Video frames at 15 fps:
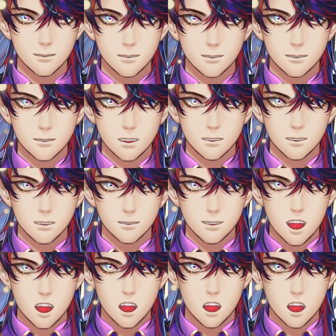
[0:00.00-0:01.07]
Yeah.
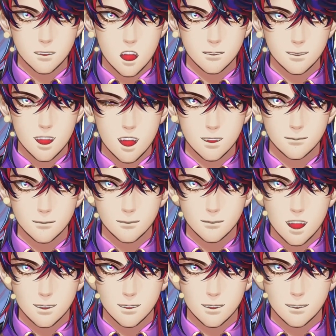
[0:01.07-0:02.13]
Um. Task force predicament.